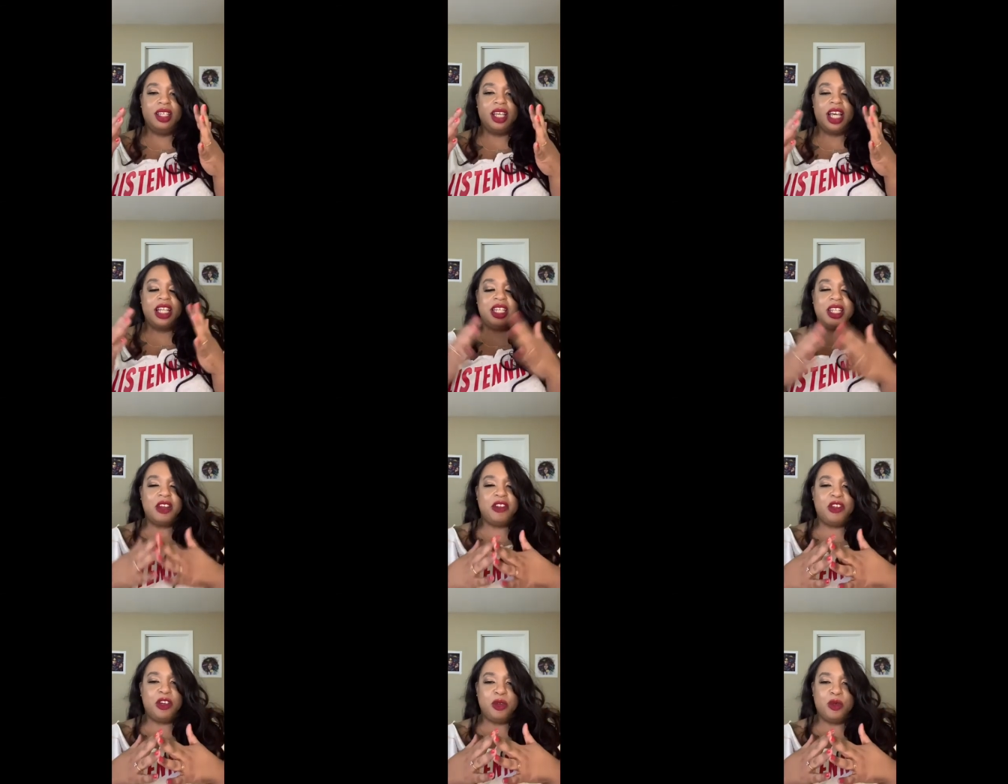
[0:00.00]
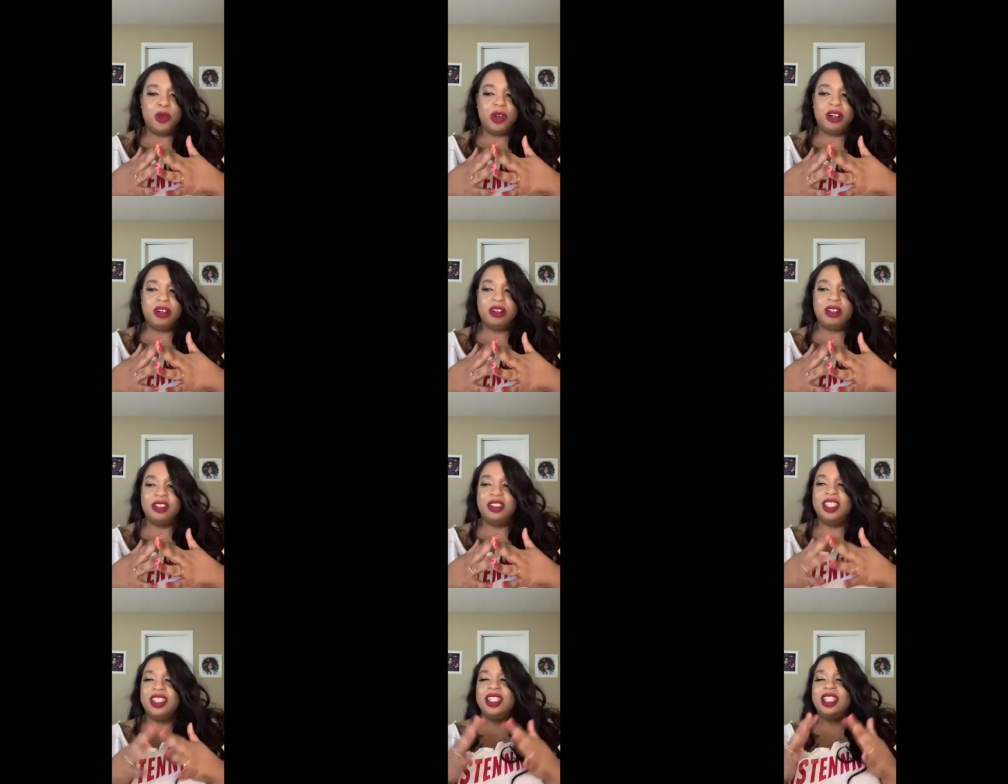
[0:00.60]
a different
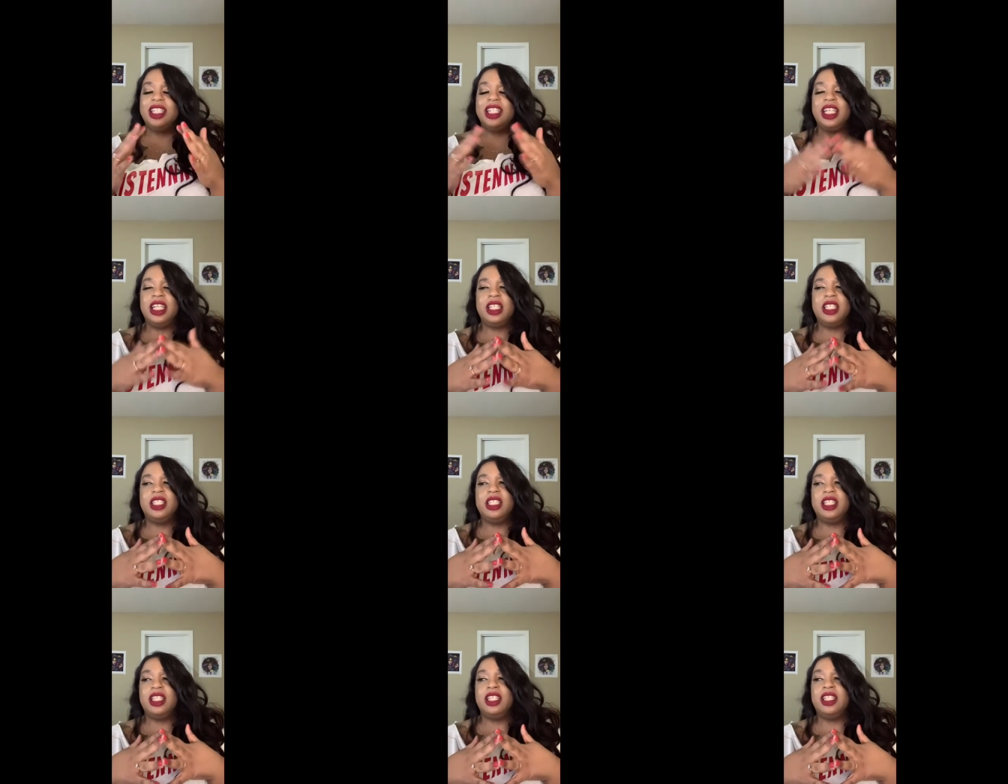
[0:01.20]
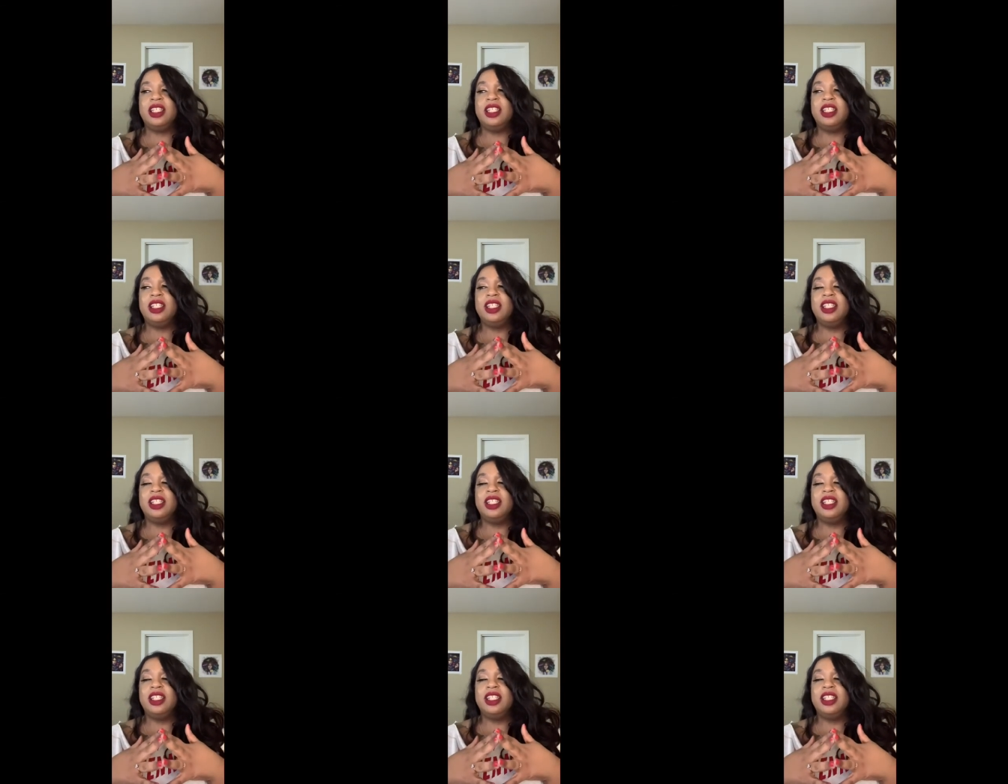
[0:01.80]
world. Listen,